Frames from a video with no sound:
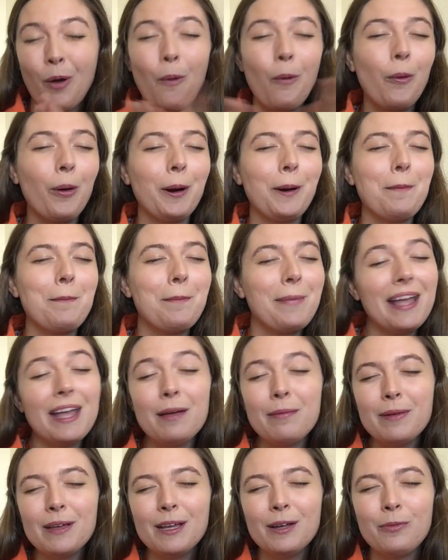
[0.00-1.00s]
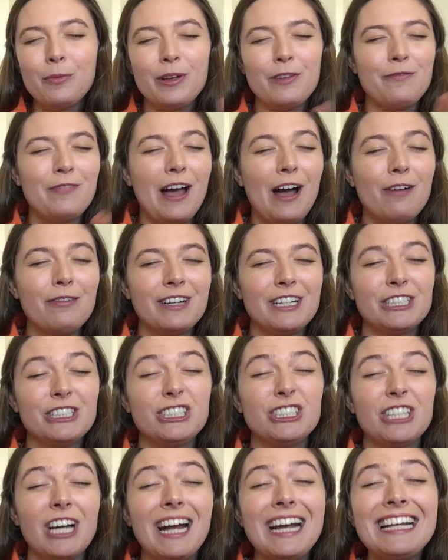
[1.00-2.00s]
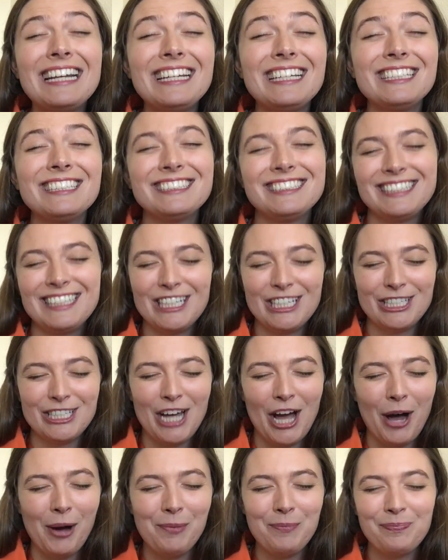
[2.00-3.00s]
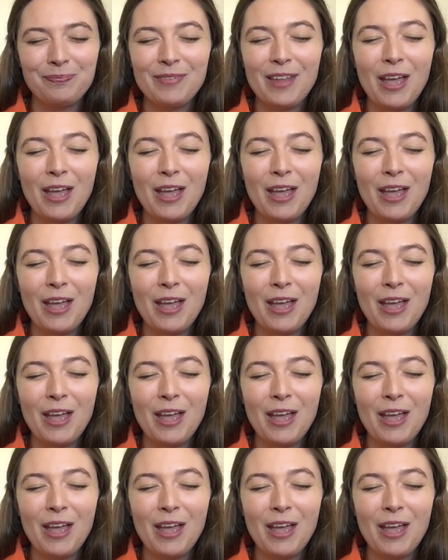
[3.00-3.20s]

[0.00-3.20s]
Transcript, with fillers: or maybe we found a shiny seashell.